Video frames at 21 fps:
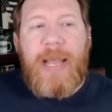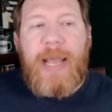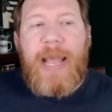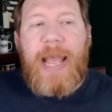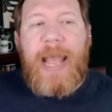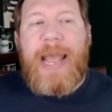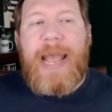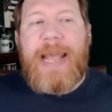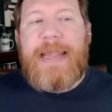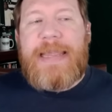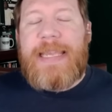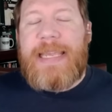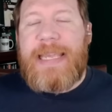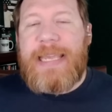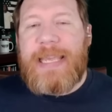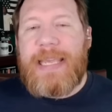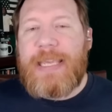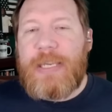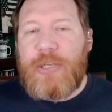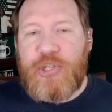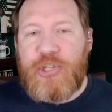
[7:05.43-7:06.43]
And the
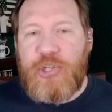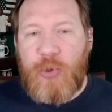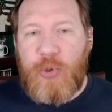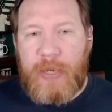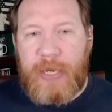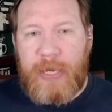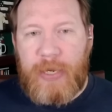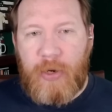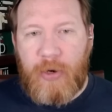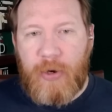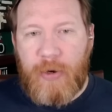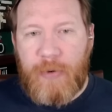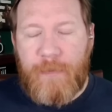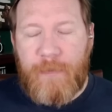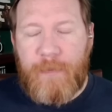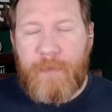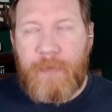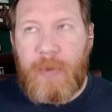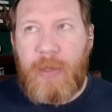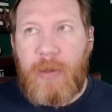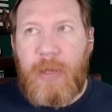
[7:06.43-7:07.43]
issue here
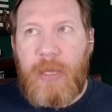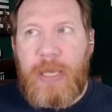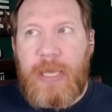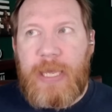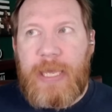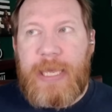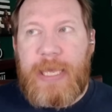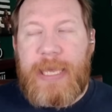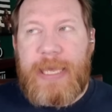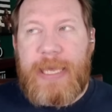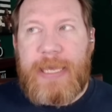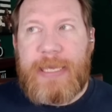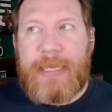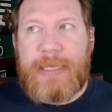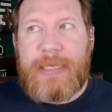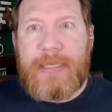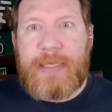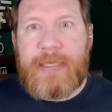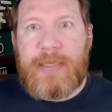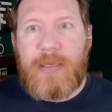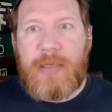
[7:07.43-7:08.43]

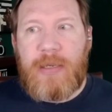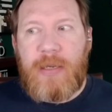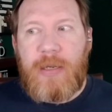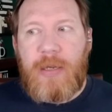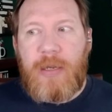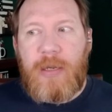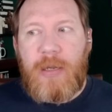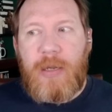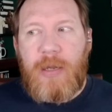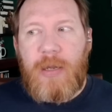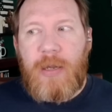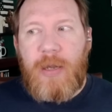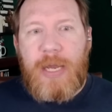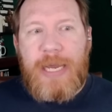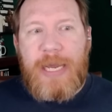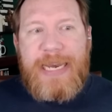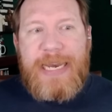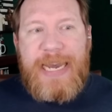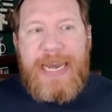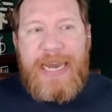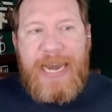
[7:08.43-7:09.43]
is
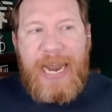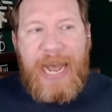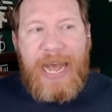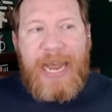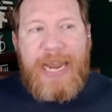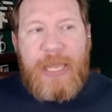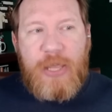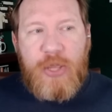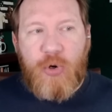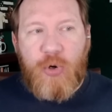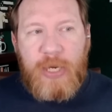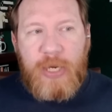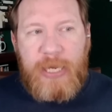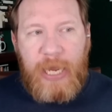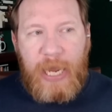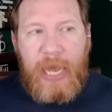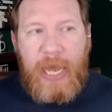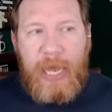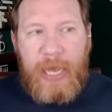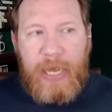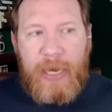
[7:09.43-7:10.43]
neither
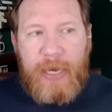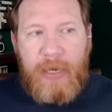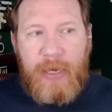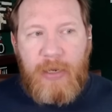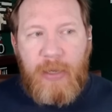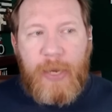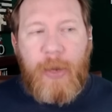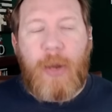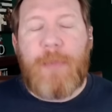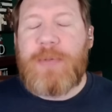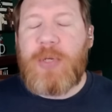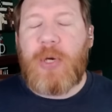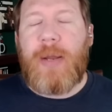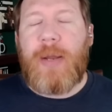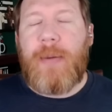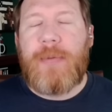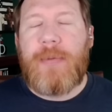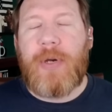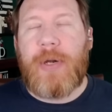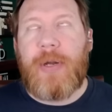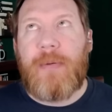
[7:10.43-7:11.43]
guy,
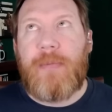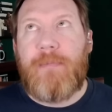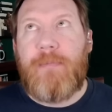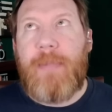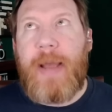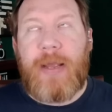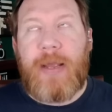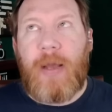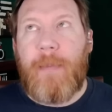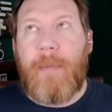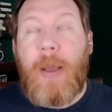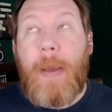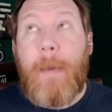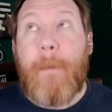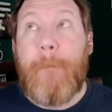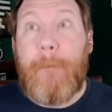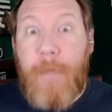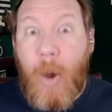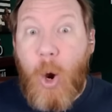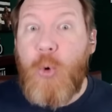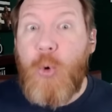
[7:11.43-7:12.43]
back up.
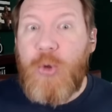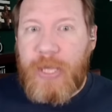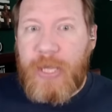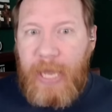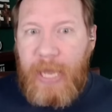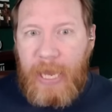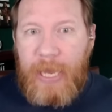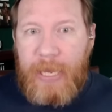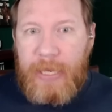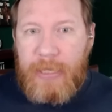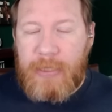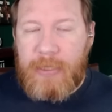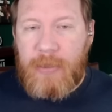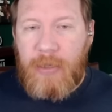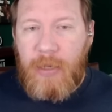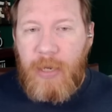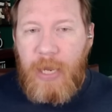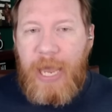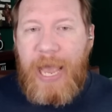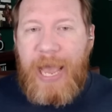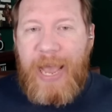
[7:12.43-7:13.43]
Both guys
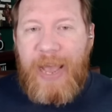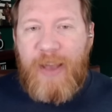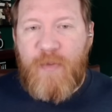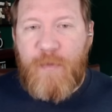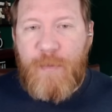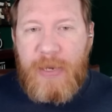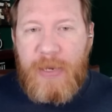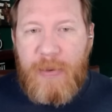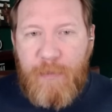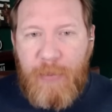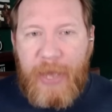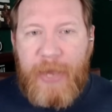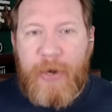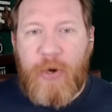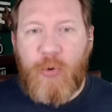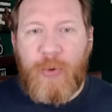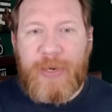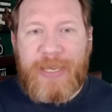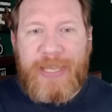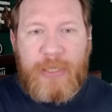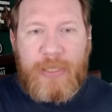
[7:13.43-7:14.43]
have been
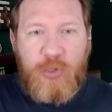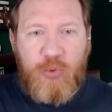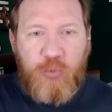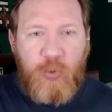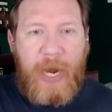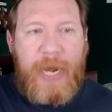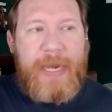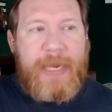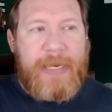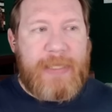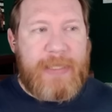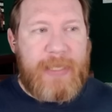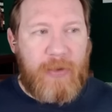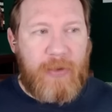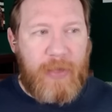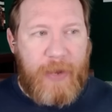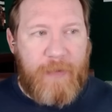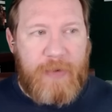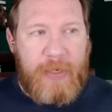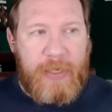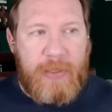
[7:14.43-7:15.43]
better against righties than
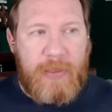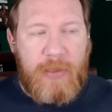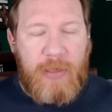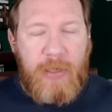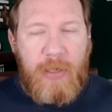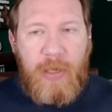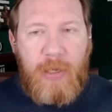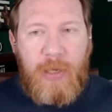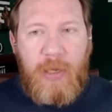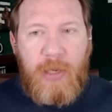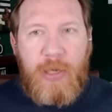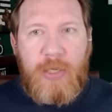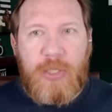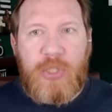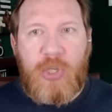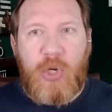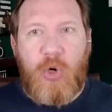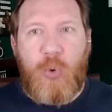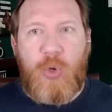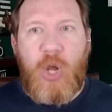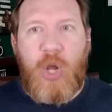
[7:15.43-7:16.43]
lefties.
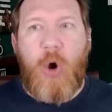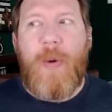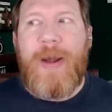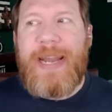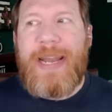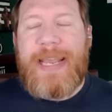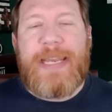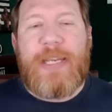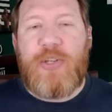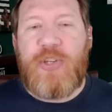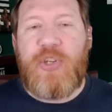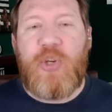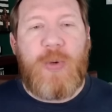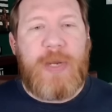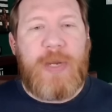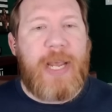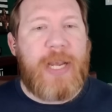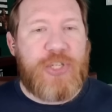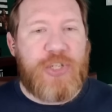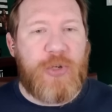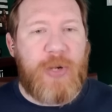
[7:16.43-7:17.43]
So going into
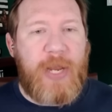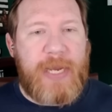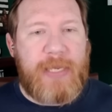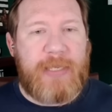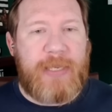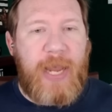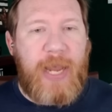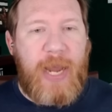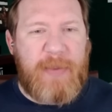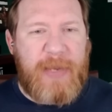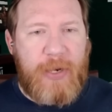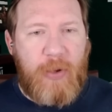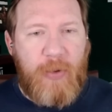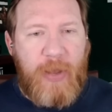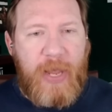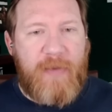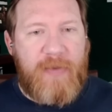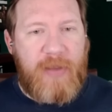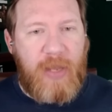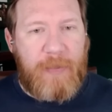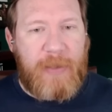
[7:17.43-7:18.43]
yesterday's games, I don't
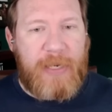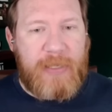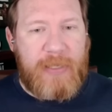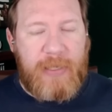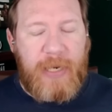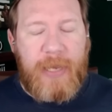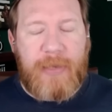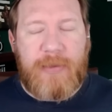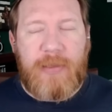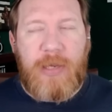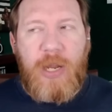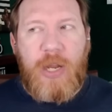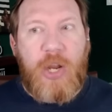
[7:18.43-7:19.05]
have the updated stats.